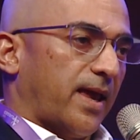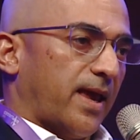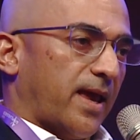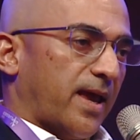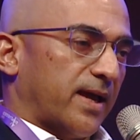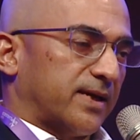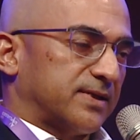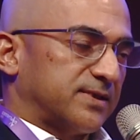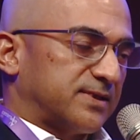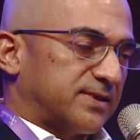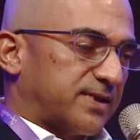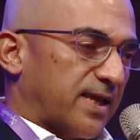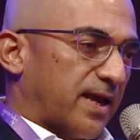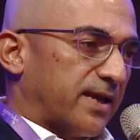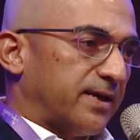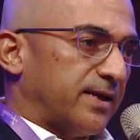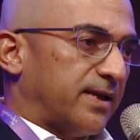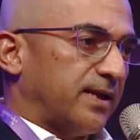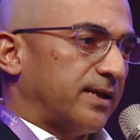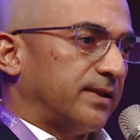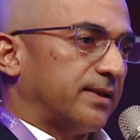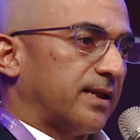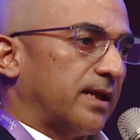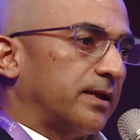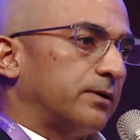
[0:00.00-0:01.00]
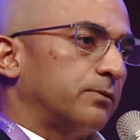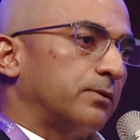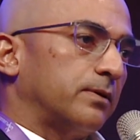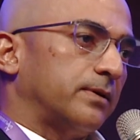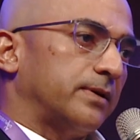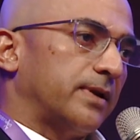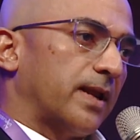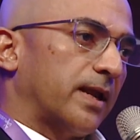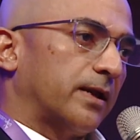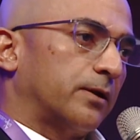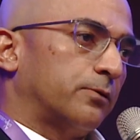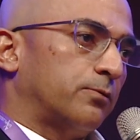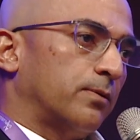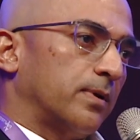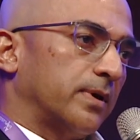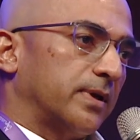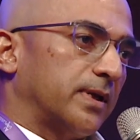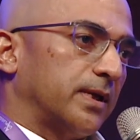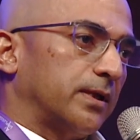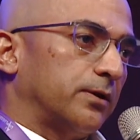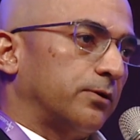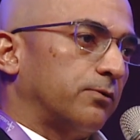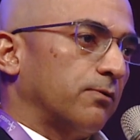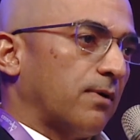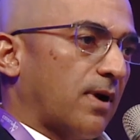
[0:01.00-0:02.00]
extending that network
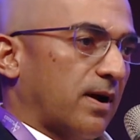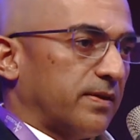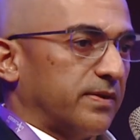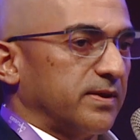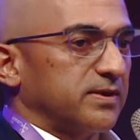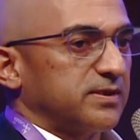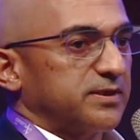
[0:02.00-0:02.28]
into other